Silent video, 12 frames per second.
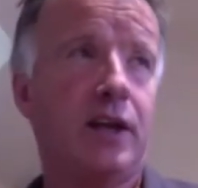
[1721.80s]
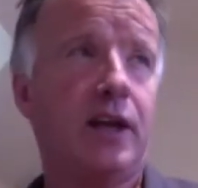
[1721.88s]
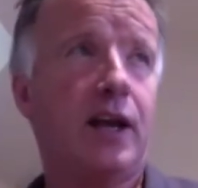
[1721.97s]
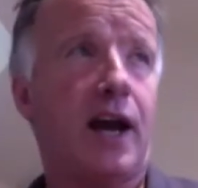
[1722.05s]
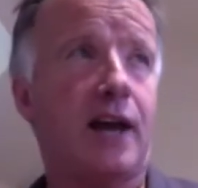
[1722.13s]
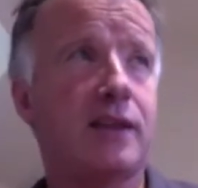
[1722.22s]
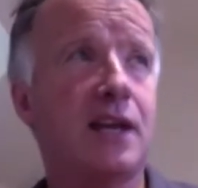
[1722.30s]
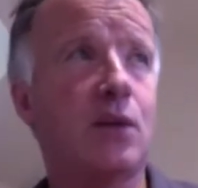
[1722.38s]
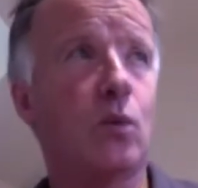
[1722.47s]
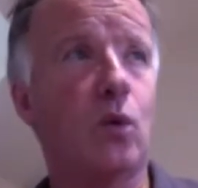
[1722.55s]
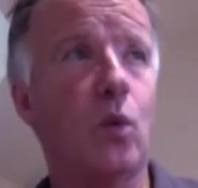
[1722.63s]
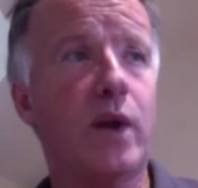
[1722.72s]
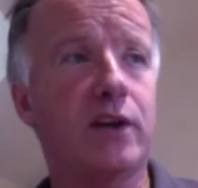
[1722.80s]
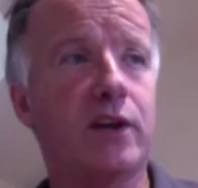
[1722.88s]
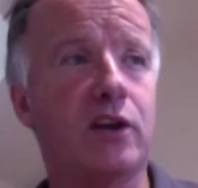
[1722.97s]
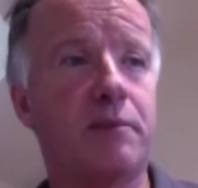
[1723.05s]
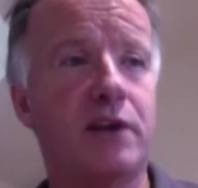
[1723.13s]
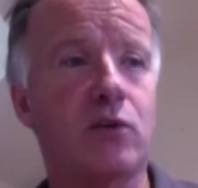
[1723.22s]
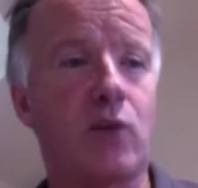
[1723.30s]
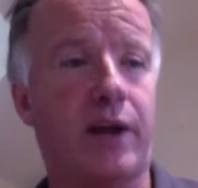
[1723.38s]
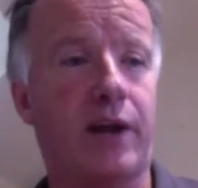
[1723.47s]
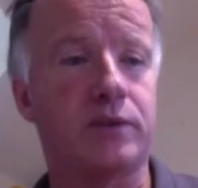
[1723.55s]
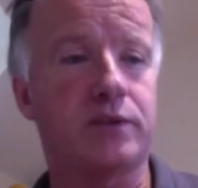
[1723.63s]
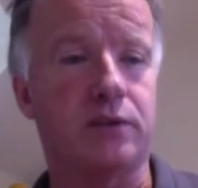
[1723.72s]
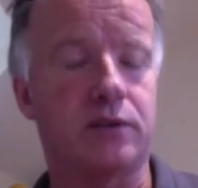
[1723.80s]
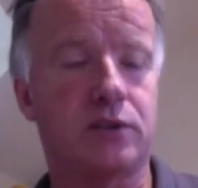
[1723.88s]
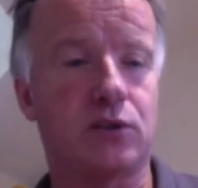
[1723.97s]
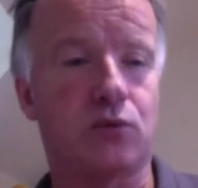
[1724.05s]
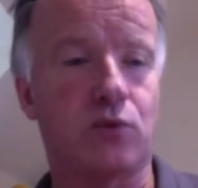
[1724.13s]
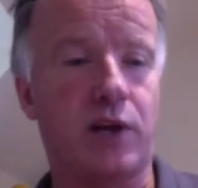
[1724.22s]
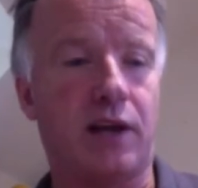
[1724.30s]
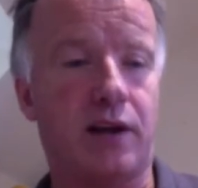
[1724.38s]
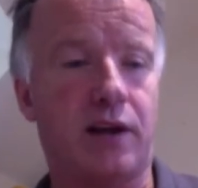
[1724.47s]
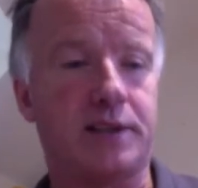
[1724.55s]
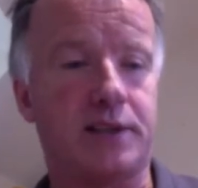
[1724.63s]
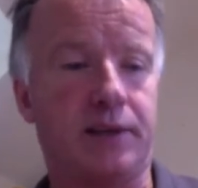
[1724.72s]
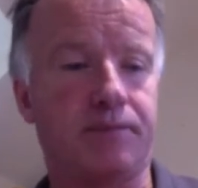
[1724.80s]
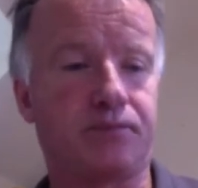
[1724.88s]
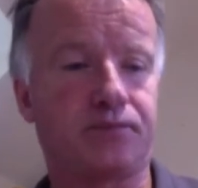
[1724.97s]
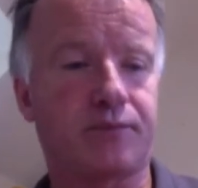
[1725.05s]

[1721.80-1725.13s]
I think what we're coming round to realizing